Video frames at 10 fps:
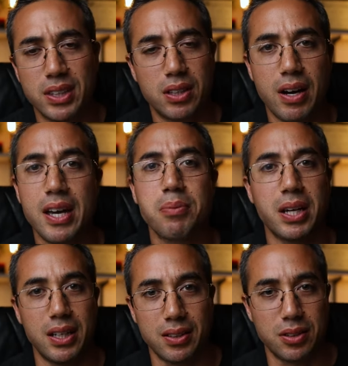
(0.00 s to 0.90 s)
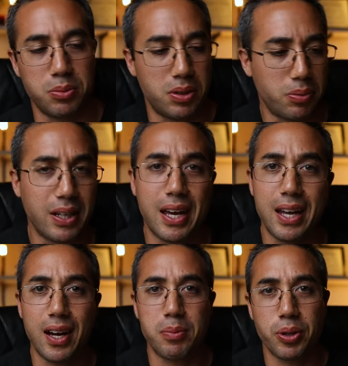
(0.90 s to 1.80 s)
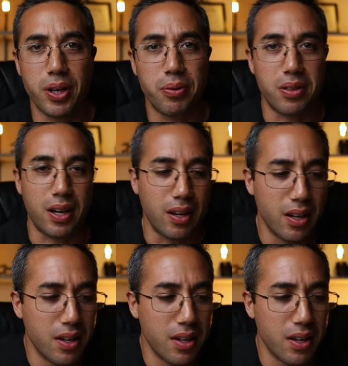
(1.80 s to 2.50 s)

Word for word: you know, I am gaining a little bit of weight, and I'm okay with that.